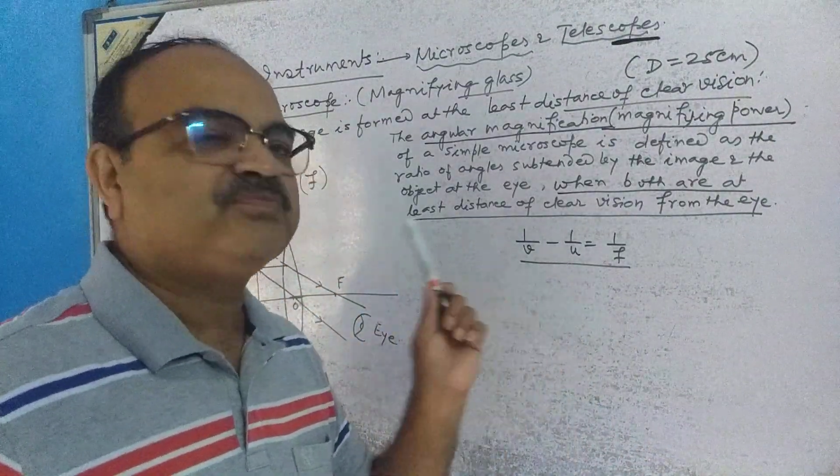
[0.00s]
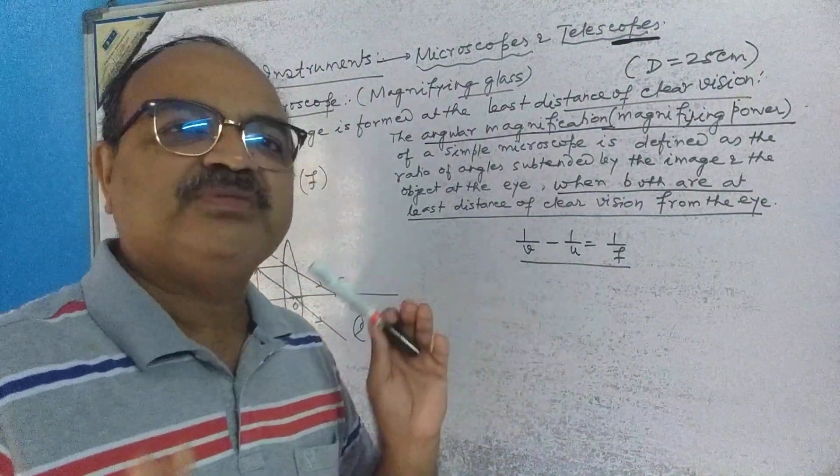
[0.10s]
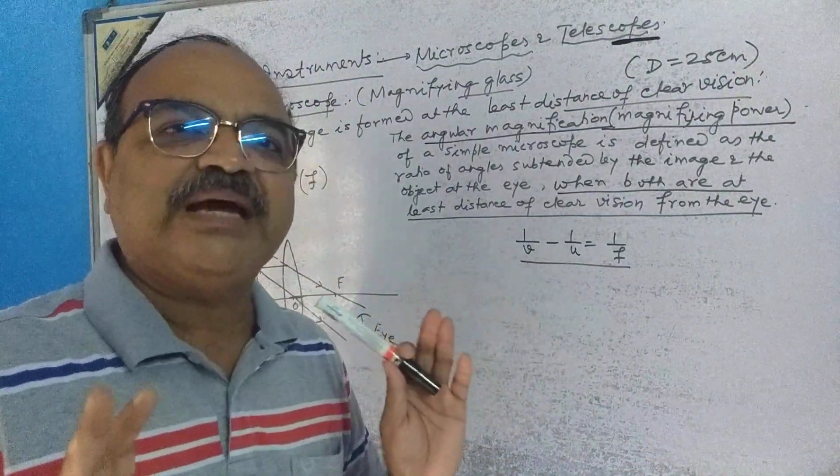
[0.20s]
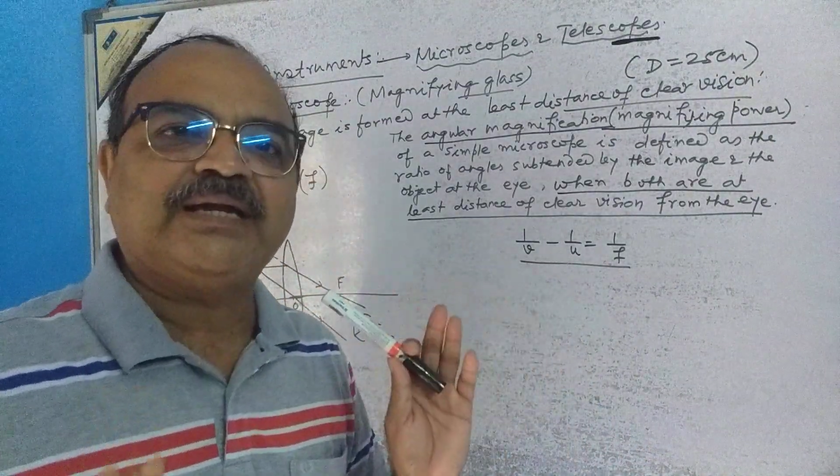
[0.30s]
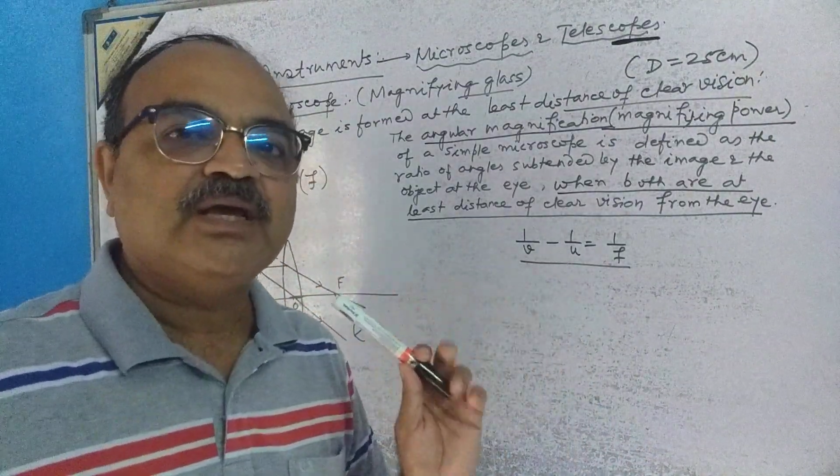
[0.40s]

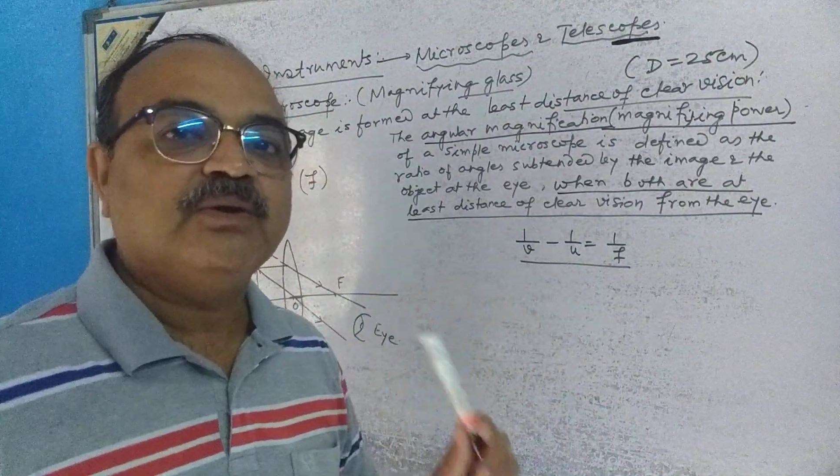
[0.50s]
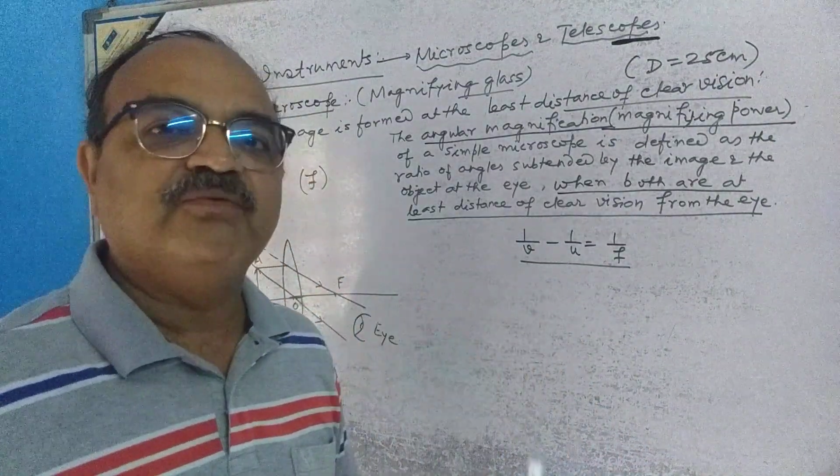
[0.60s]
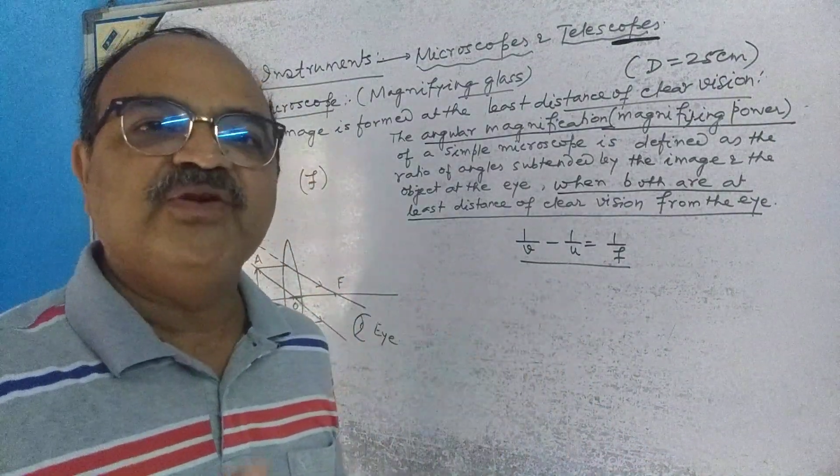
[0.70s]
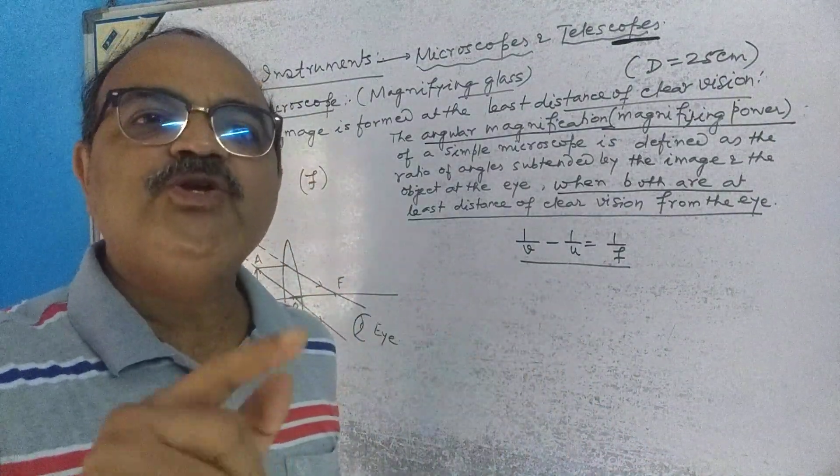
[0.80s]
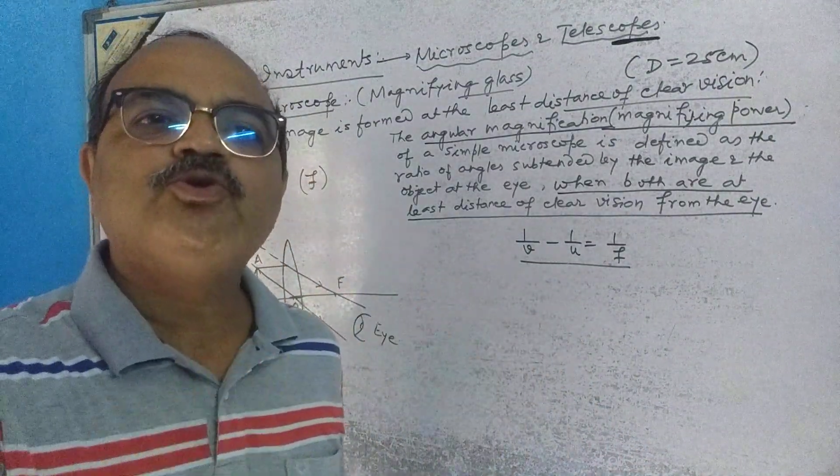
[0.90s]
That
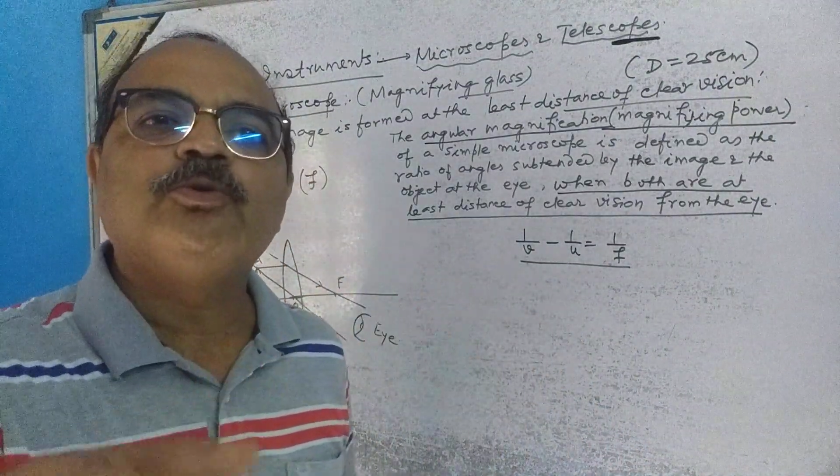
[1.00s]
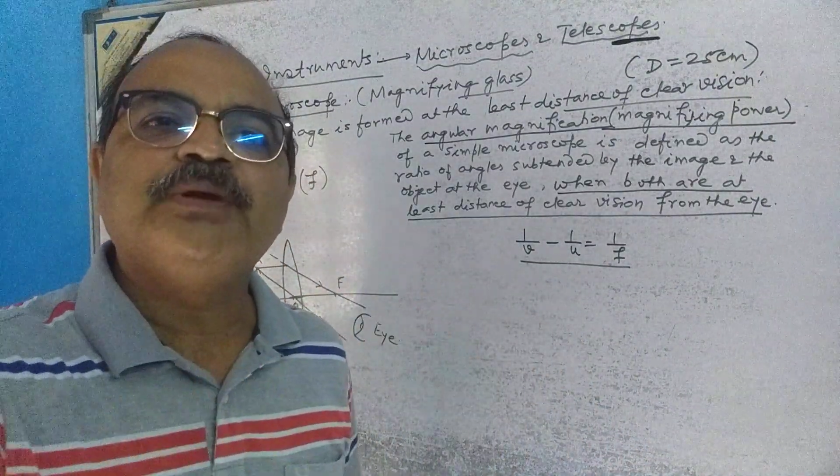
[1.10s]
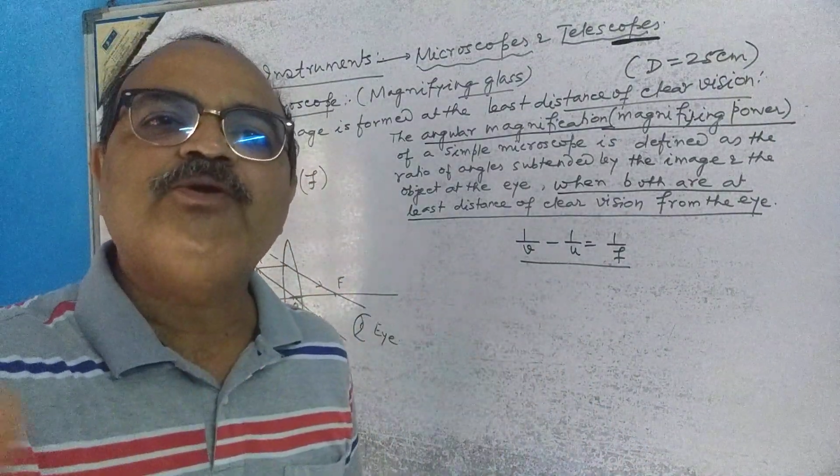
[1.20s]
V should be